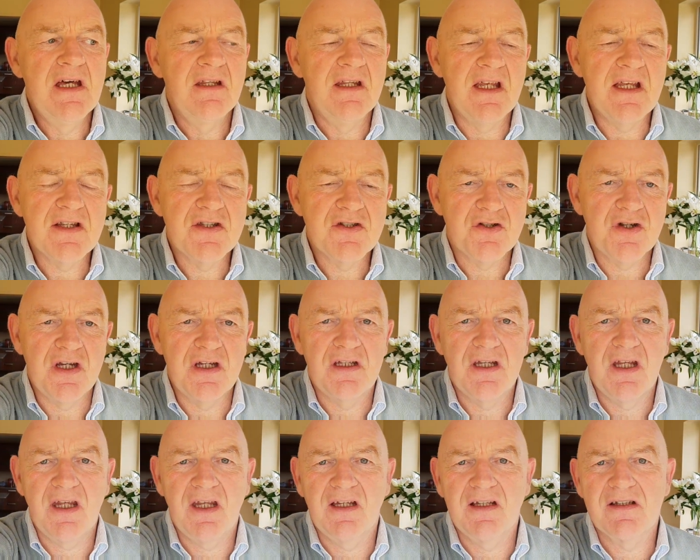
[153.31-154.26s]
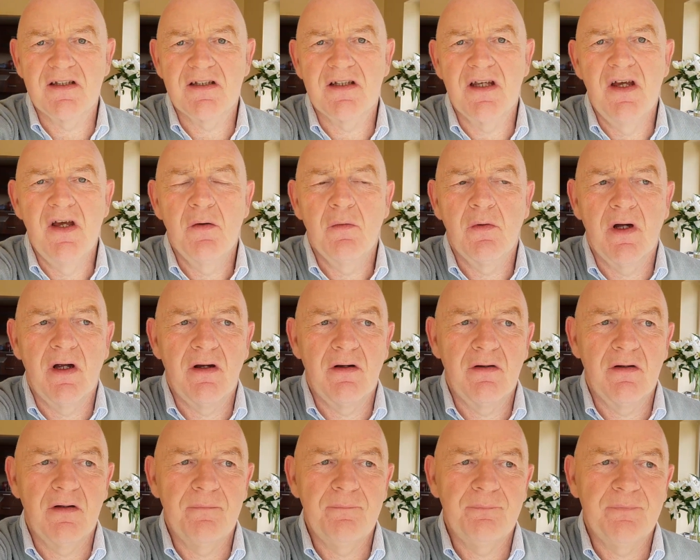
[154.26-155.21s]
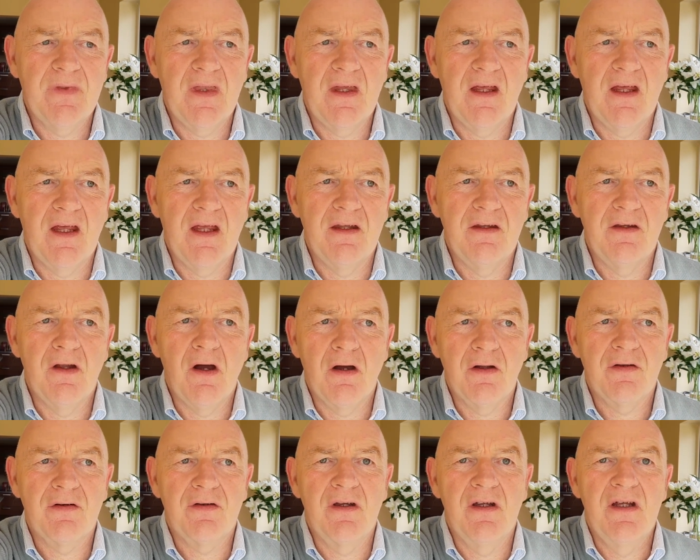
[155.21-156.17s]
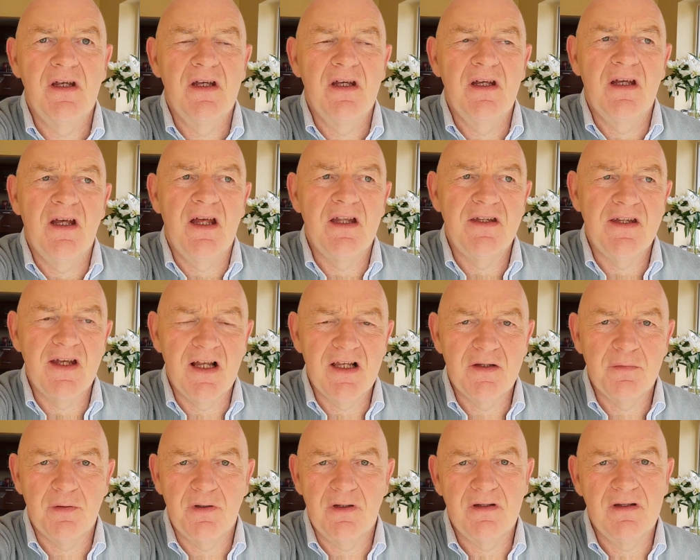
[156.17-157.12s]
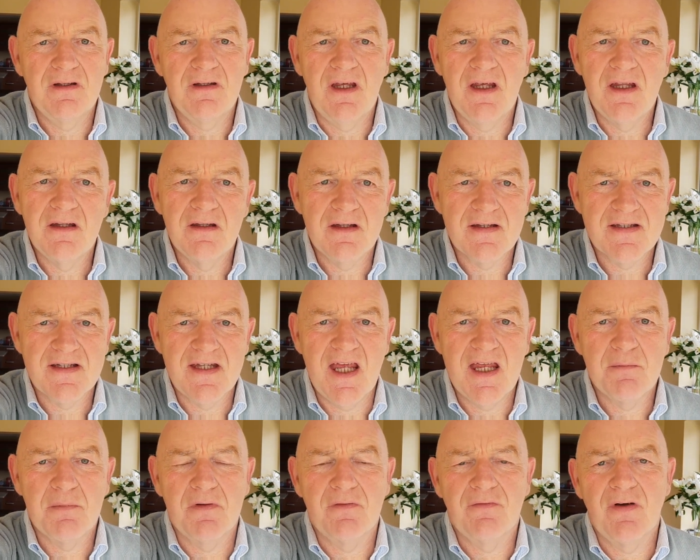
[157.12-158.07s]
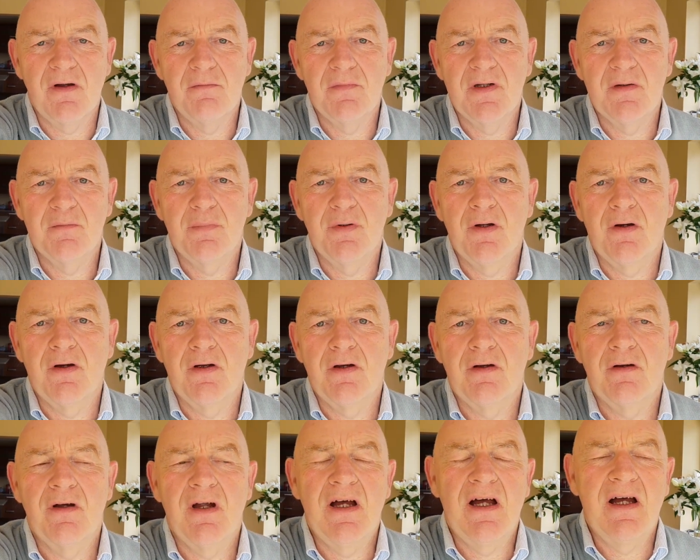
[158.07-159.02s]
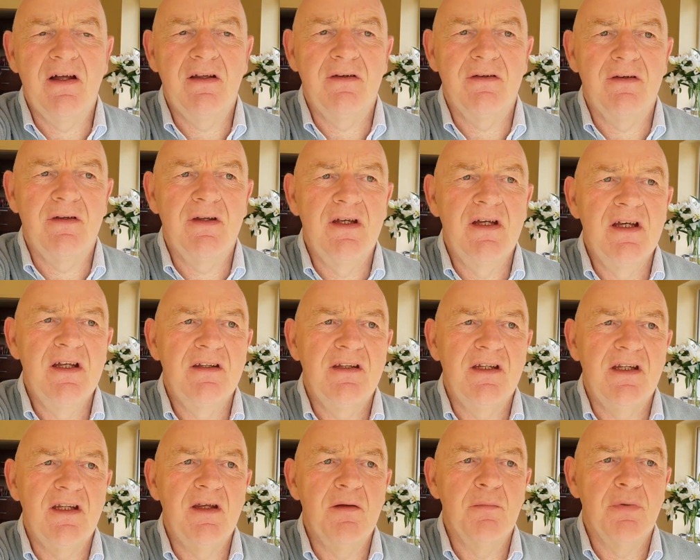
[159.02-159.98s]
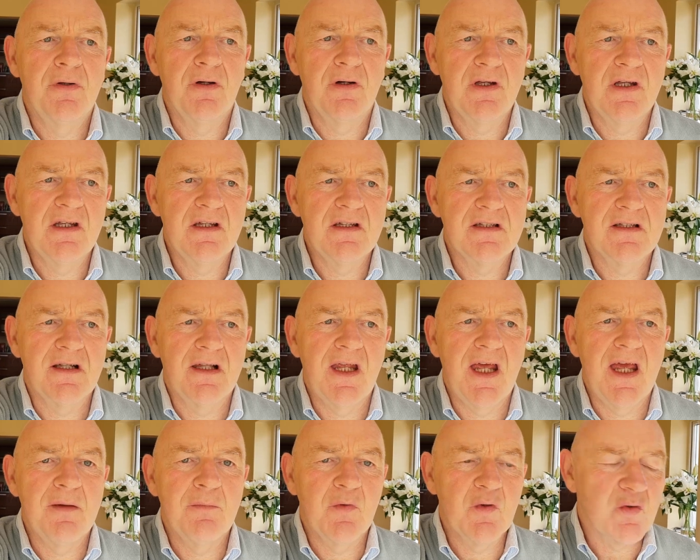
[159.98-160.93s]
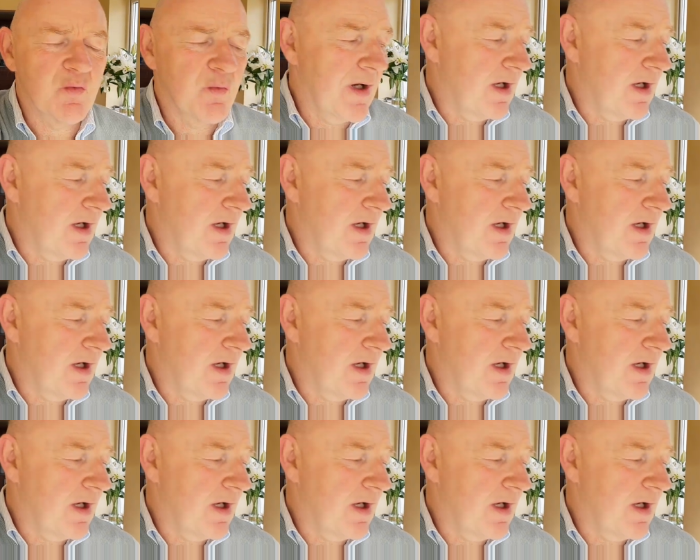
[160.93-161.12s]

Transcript: These three things were not dealt with in the statement from the employer, and the employee's claim was